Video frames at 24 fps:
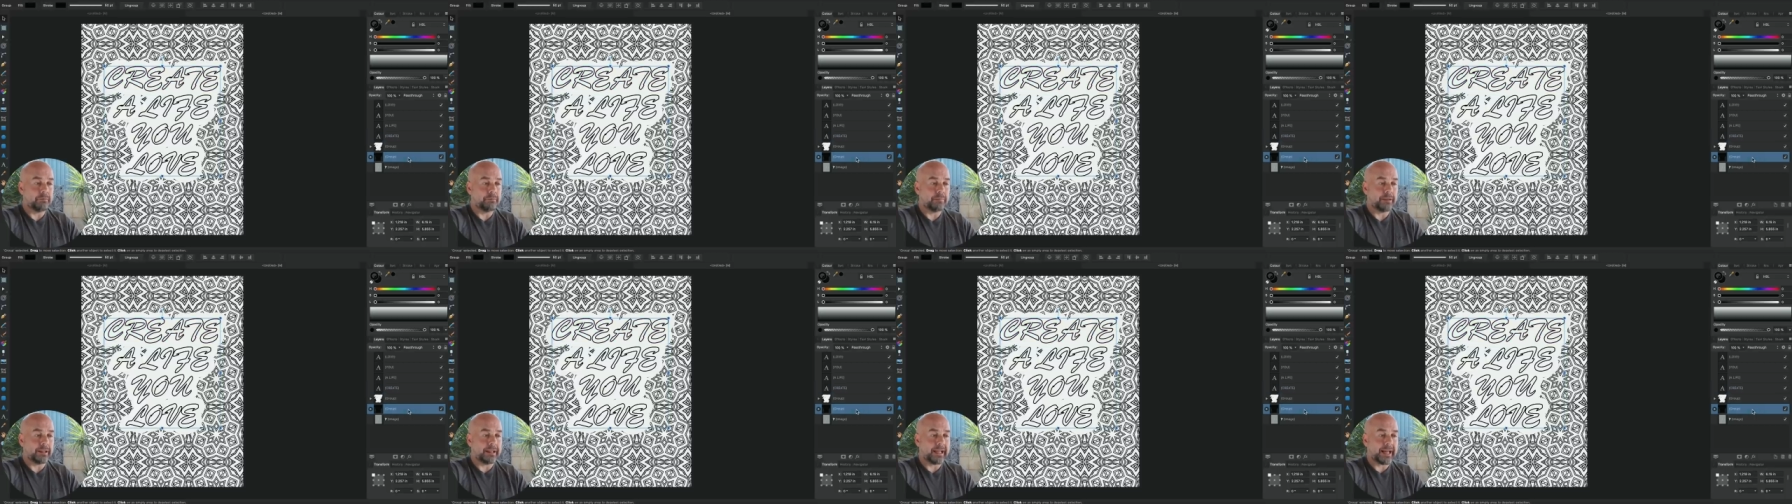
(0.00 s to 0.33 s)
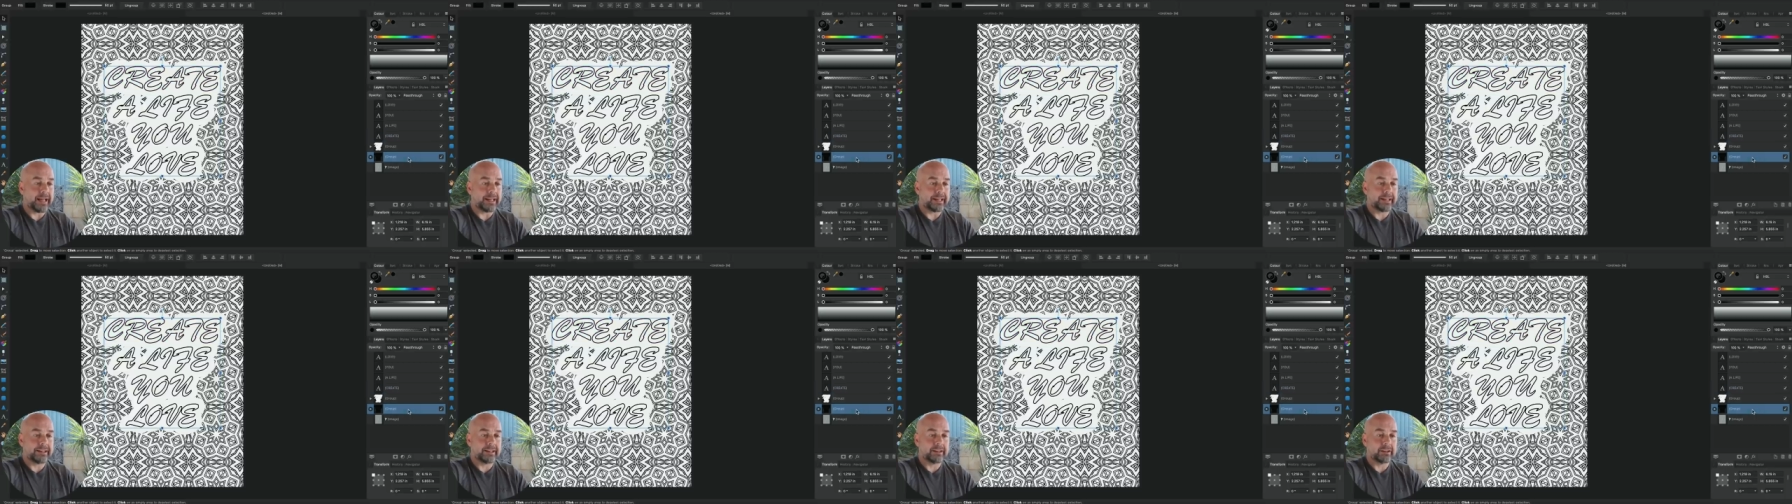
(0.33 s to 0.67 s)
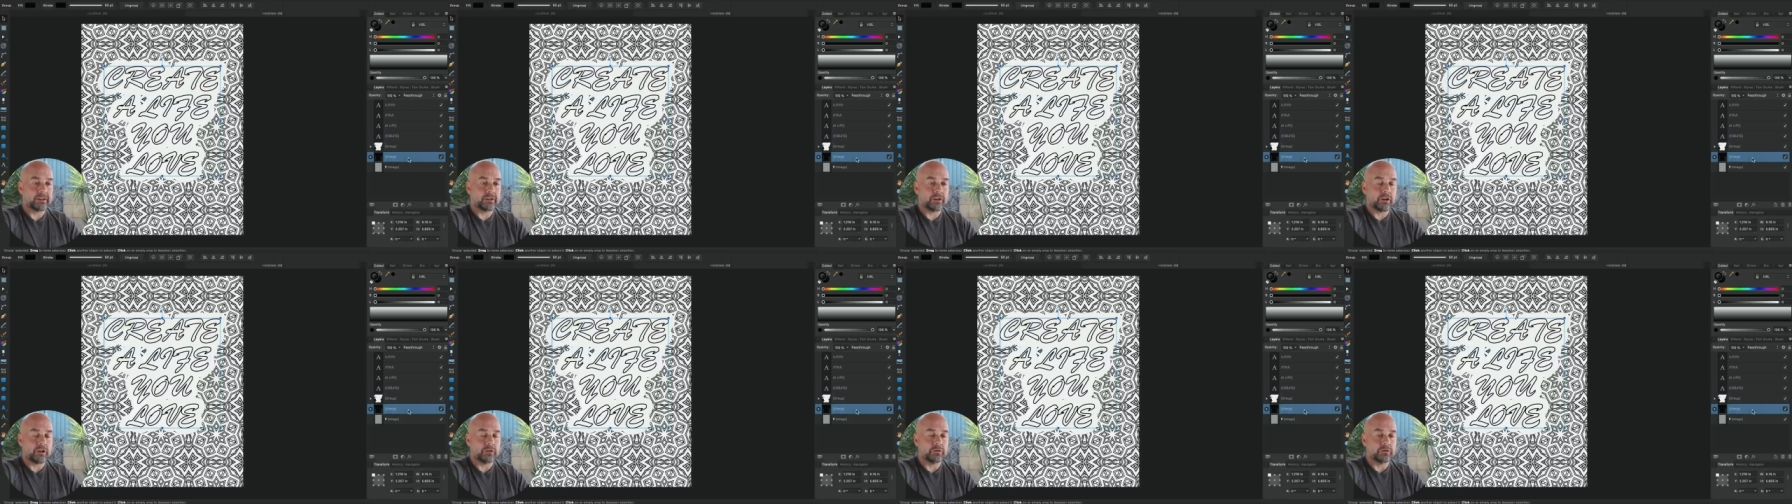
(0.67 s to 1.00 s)
black
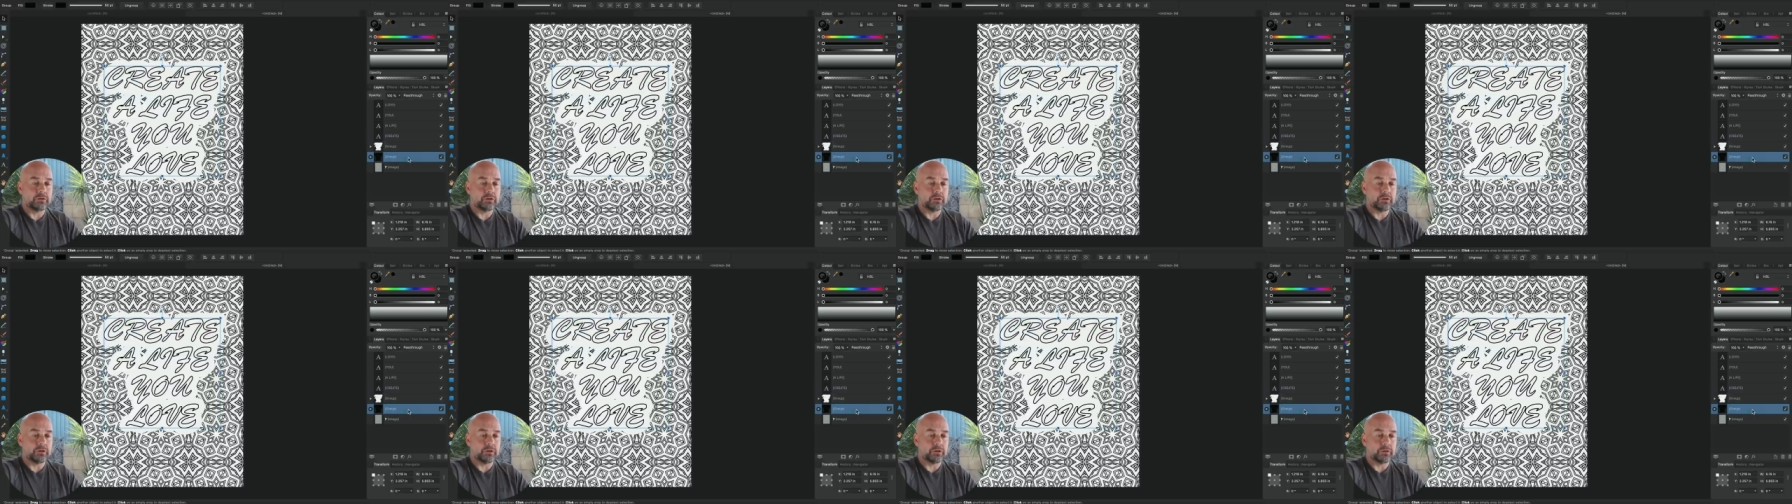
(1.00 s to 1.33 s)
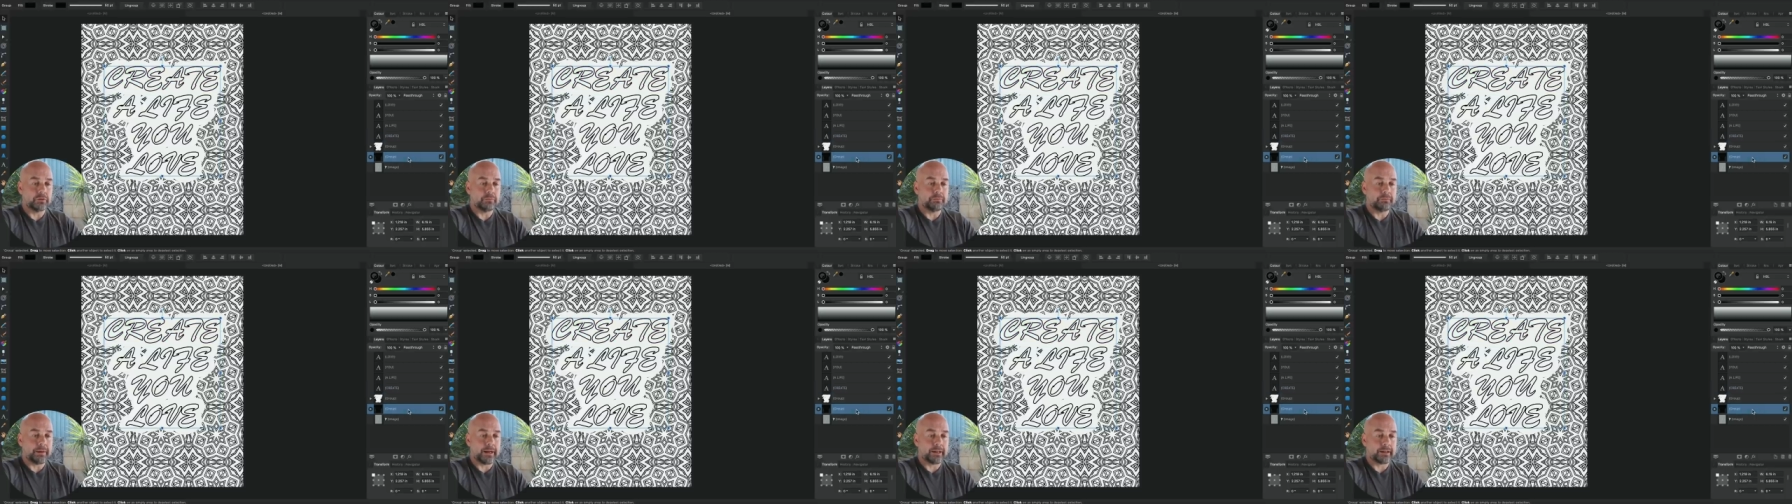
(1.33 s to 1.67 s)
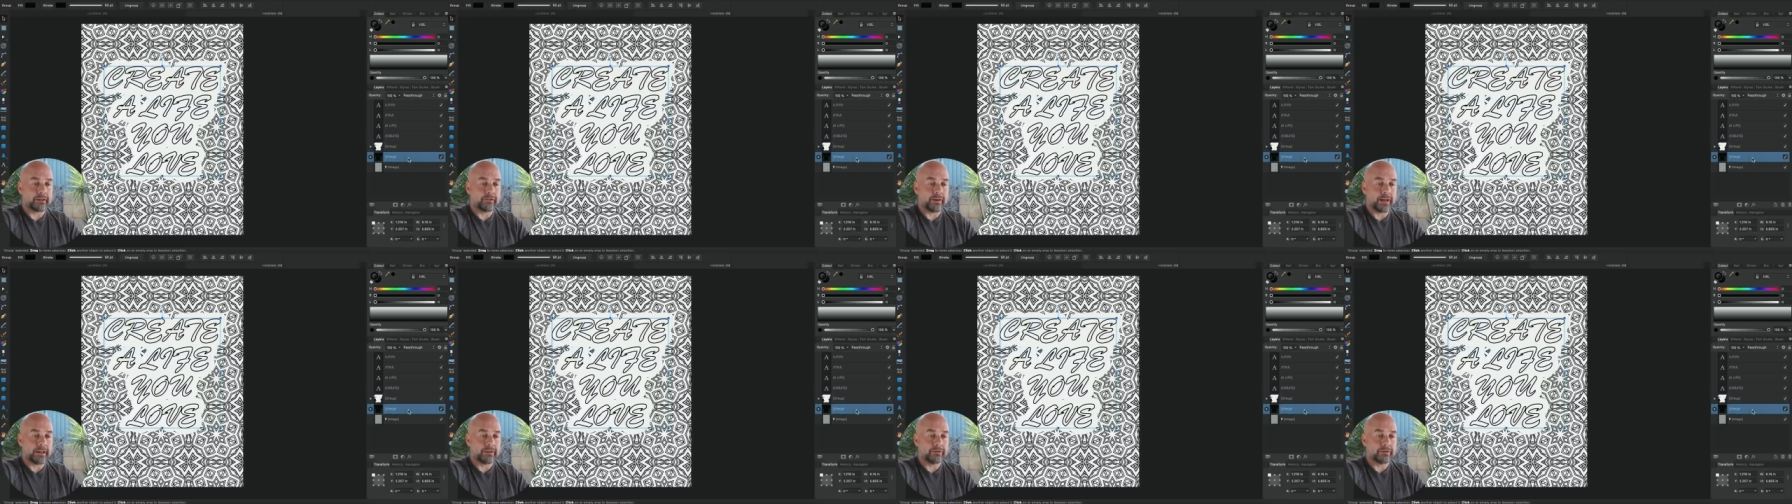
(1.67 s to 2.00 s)
contoured
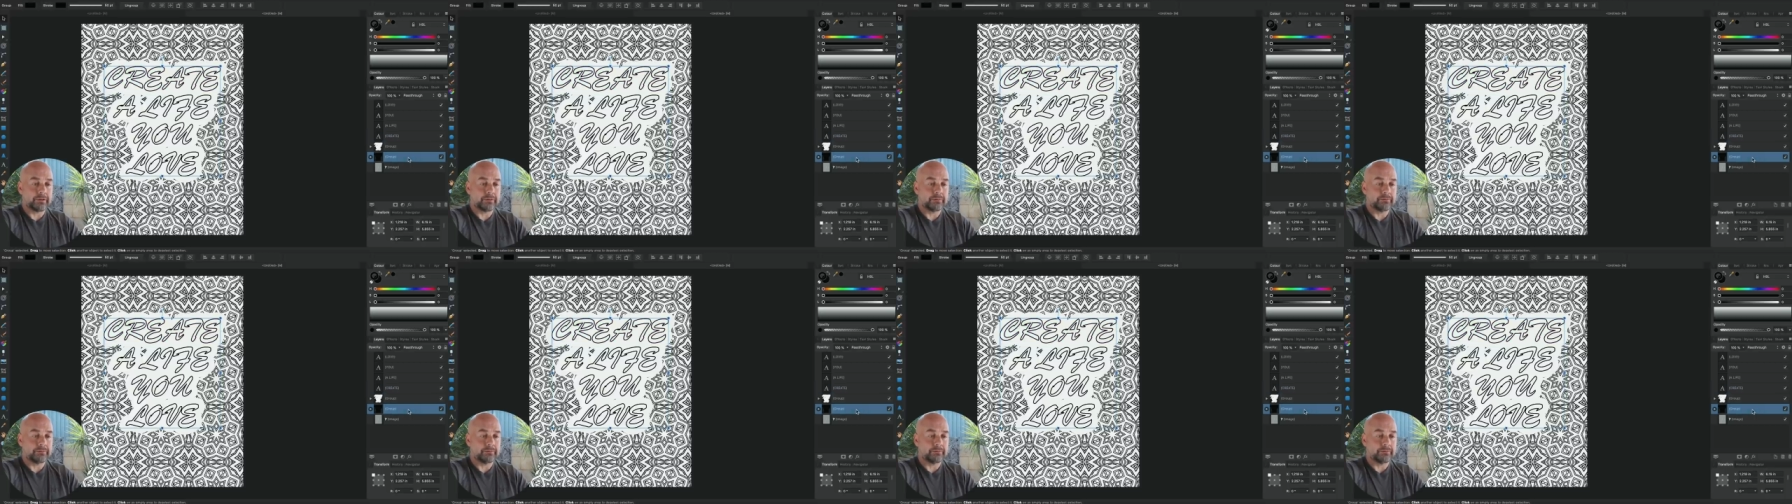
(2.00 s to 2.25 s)
background